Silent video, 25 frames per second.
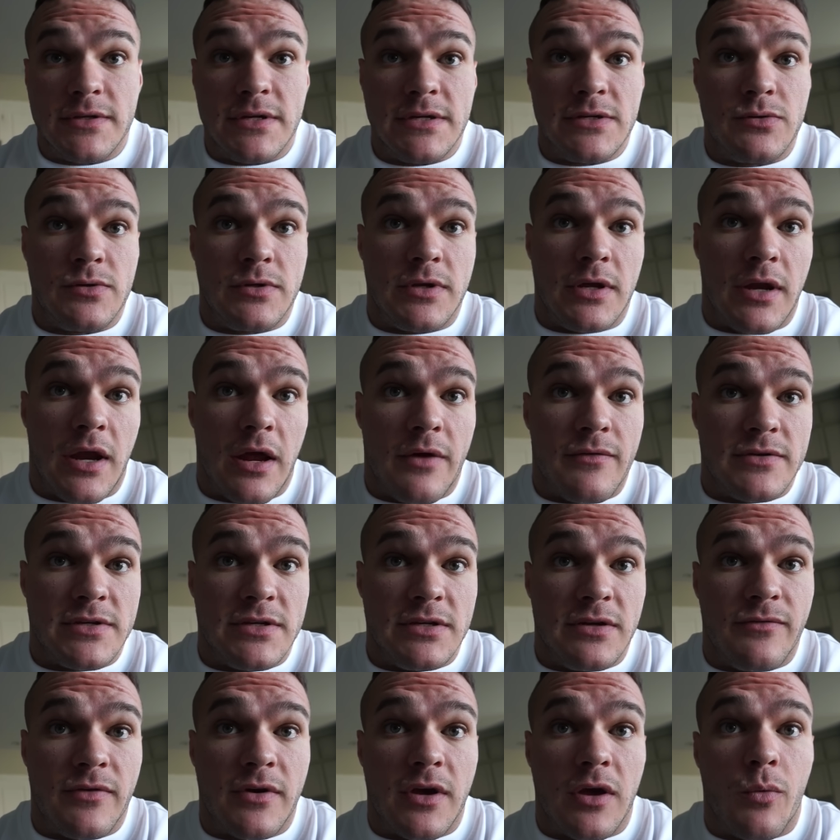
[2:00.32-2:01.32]
since we did have a
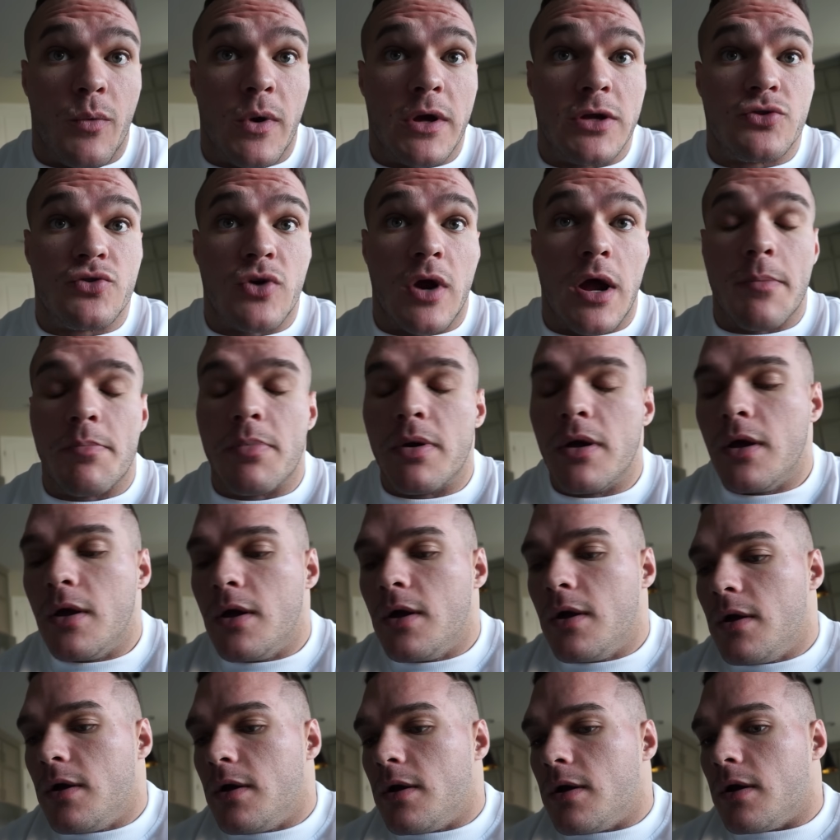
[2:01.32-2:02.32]
significant weight drop.
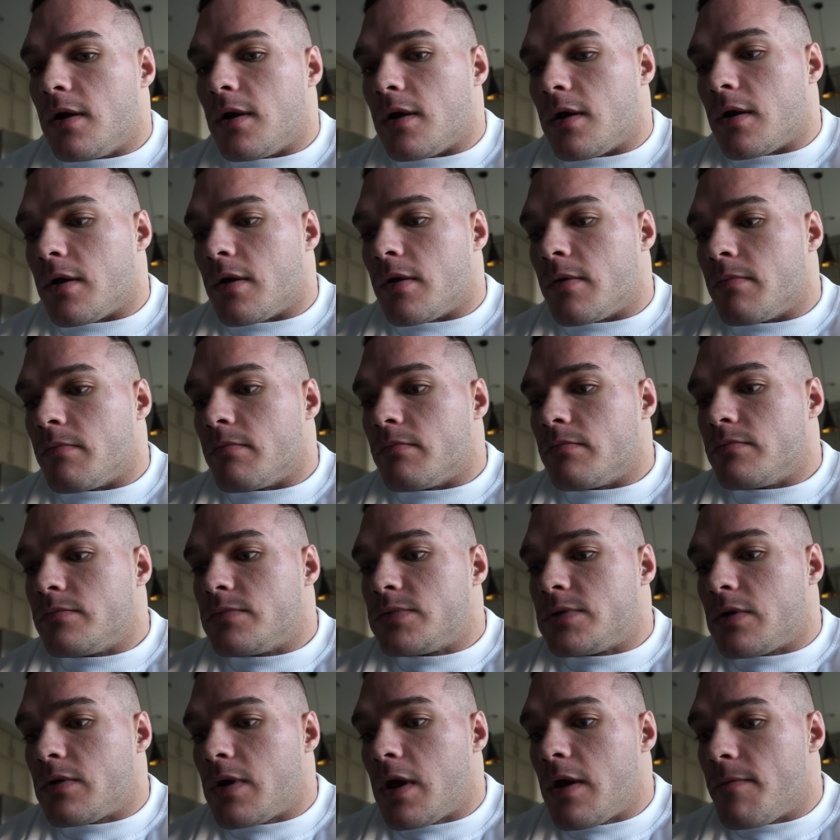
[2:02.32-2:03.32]

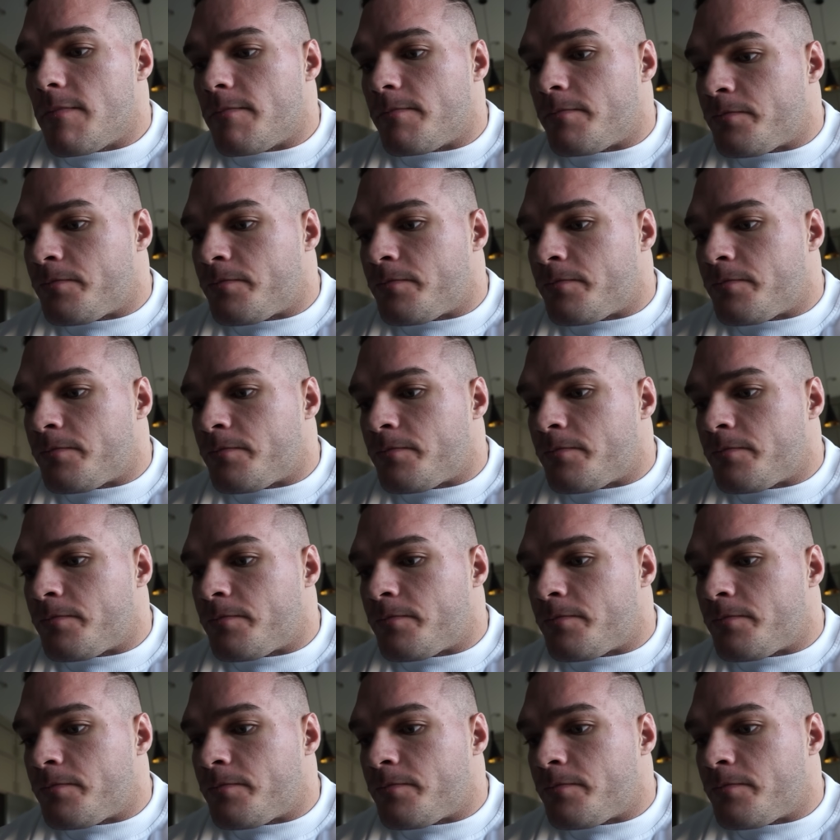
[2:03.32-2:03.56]
So yeah,